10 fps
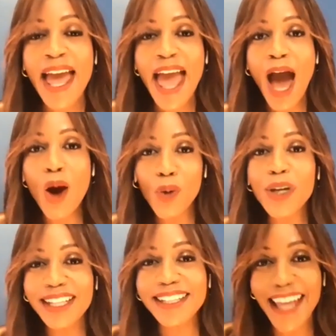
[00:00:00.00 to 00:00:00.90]
how
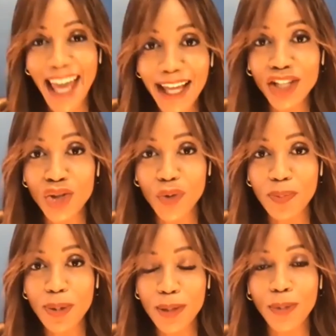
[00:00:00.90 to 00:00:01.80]
we engage
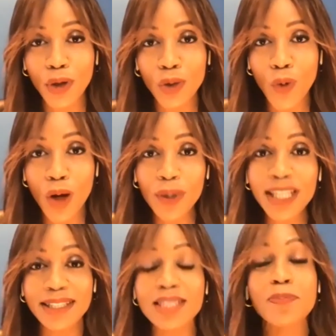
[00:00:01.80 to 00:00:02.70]
with people and what we
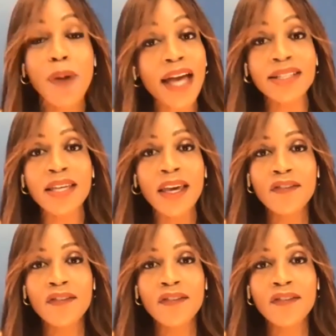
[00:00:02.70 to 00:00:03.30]
expect